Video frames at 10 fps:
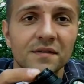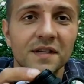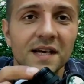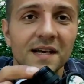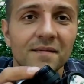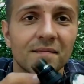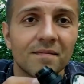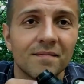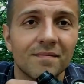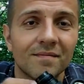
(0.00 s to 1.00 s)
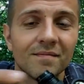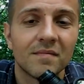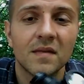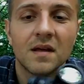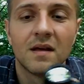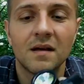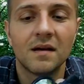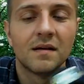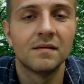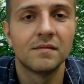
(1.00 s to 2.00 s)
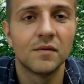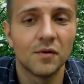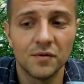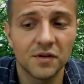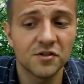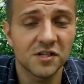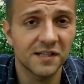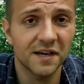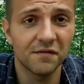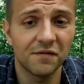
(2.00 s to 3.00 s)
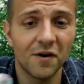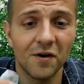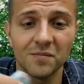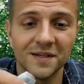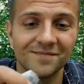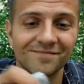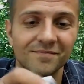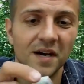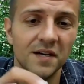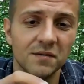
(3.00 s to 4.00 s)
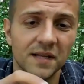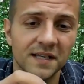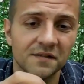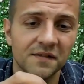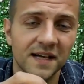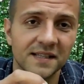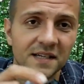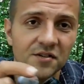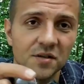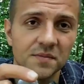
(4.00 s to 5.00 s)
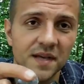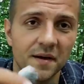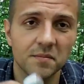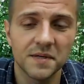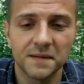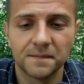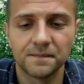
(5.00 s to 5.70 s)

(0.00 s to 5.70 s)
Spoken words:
See that? You can just let it fall, but I do like the fact that it jumps out a bit.